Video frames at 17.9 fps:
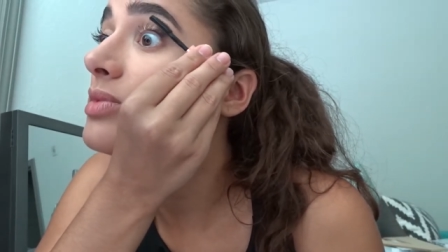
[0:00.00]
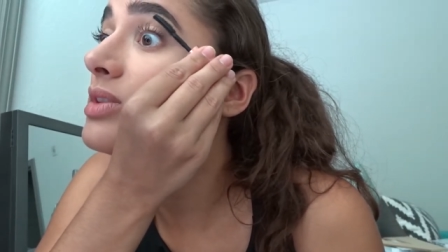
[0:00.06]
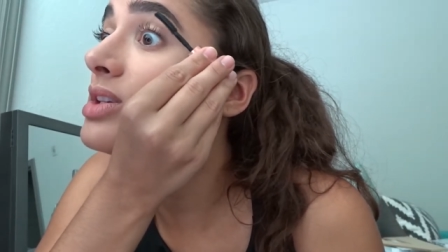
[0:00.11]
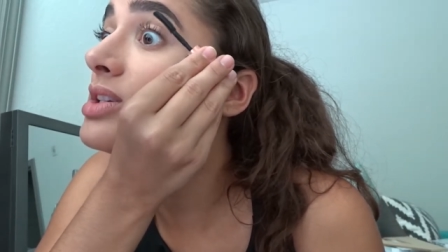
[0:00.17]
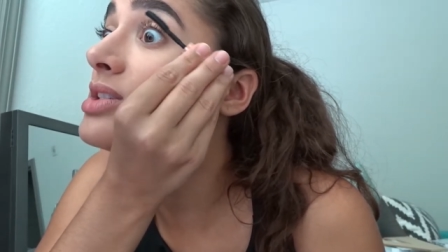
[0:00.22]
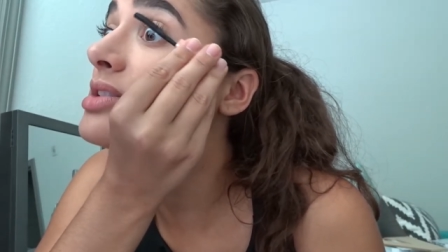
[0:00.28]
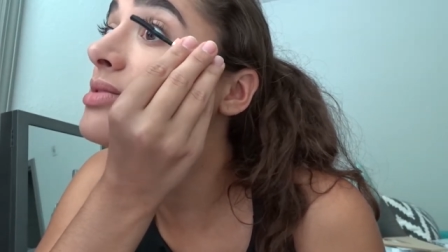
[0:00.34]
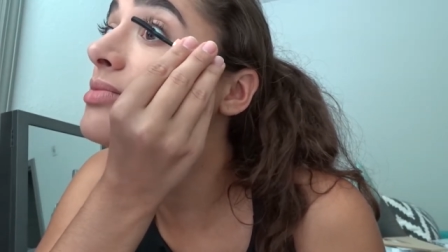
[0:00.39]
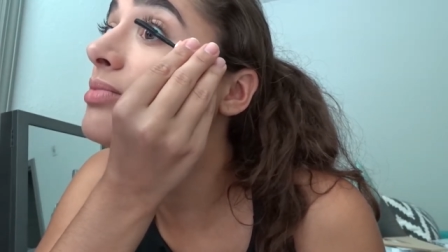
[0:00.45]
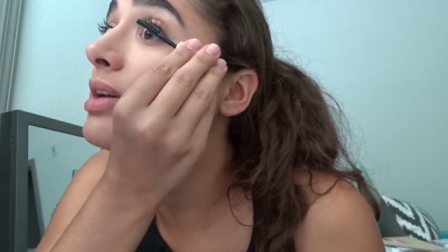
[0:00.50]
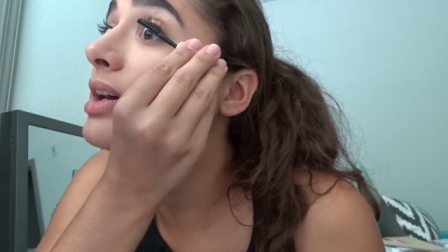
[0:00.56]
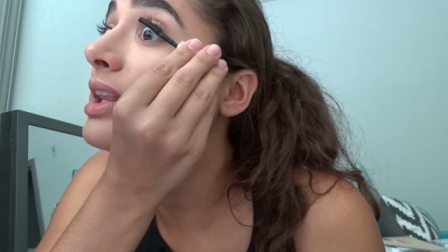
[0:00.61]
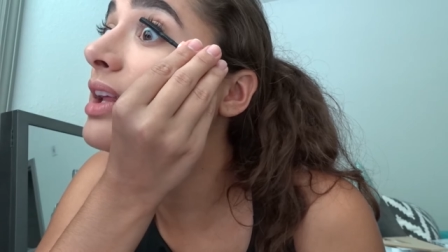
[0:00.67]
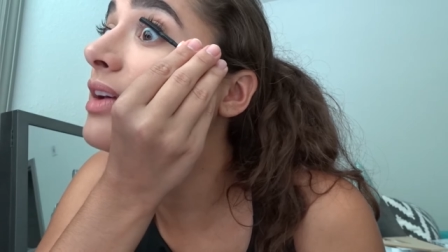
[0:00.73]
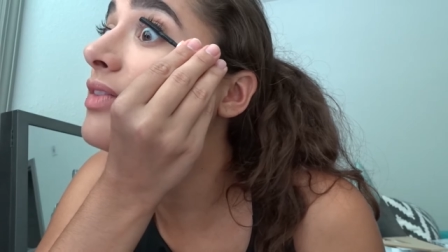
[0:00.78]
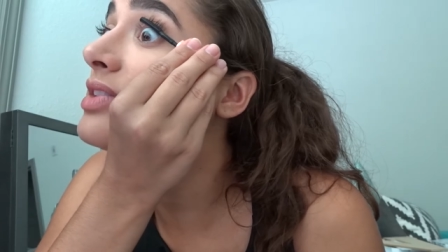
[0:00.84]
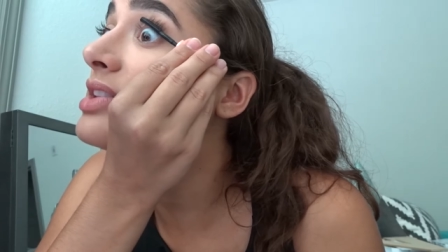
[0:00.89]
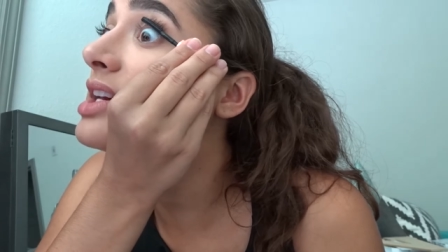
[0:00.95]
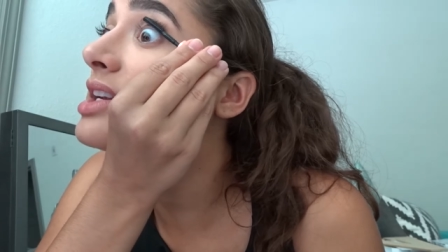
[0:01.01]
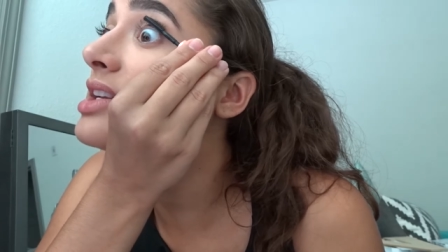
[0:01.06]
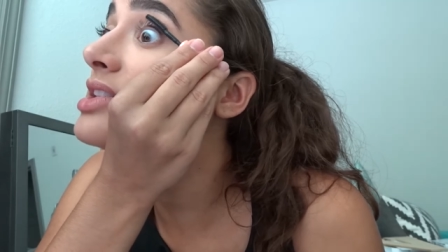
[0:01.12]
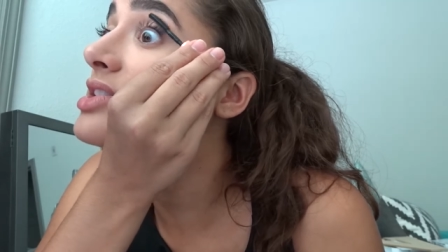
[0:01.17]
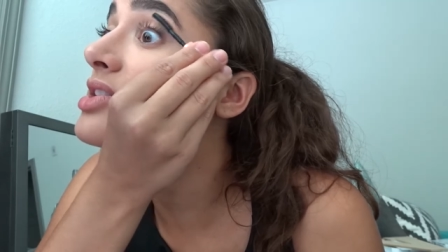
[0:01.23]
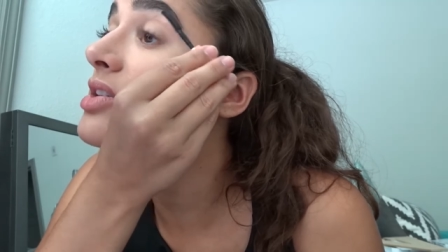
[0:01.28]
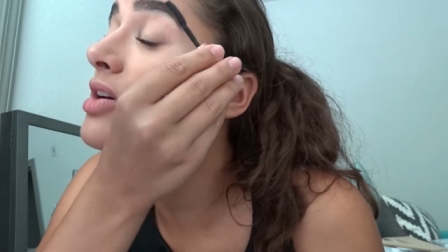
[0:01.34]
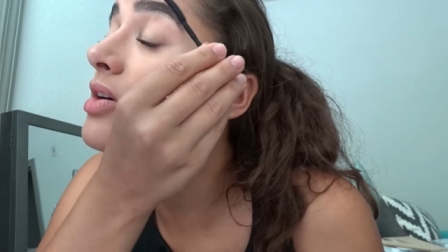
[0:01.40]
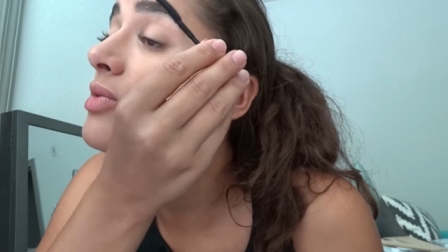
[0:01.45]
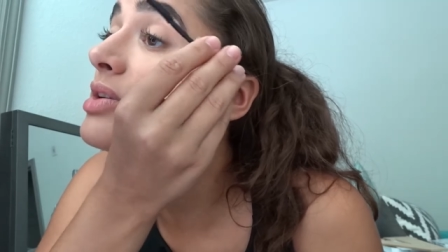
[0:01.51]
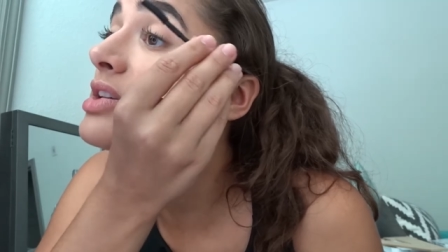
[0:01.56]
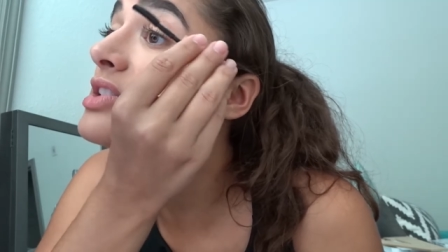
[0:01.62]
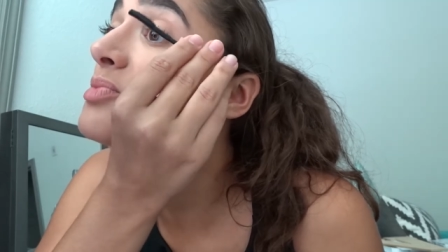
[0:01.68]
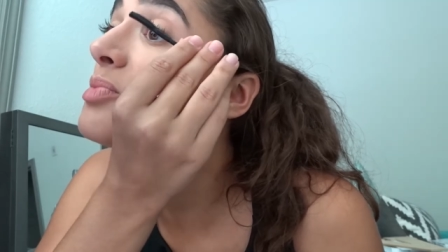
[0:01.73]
This, my left side has always